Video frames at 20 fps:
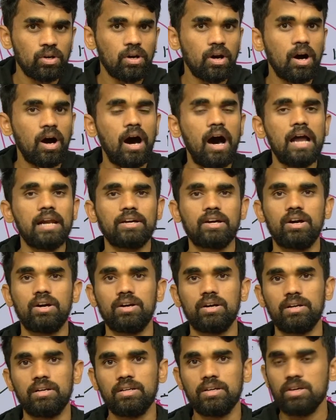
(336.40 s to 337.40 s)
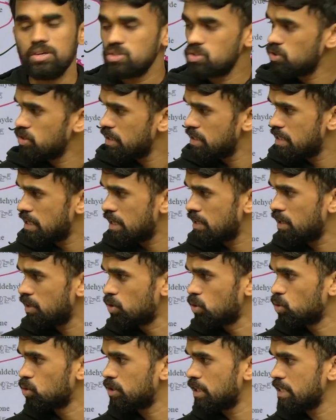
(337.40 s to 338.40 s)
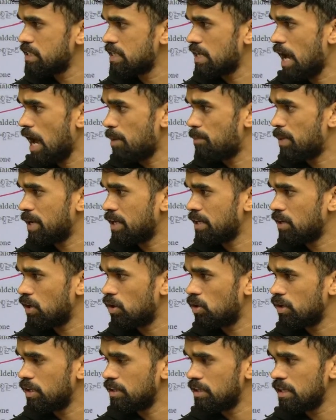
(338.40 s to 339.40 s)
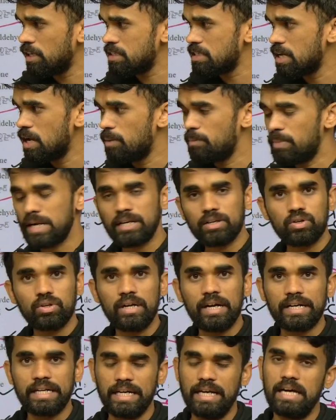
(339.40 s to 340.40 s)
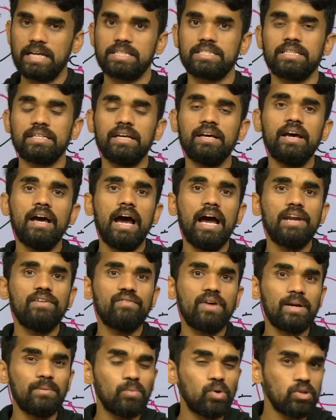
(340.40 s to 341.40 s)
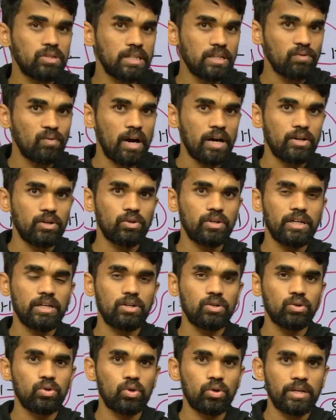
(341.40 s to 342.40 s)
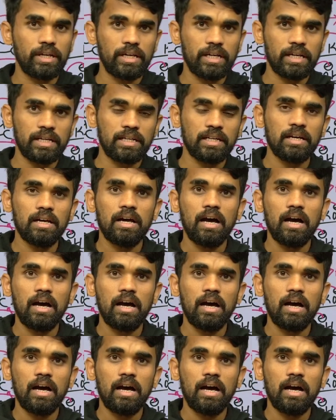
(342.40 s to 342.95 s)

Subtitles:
alcohol. So these are the two things happening in this particular reaction. And one more thing what you need to know here,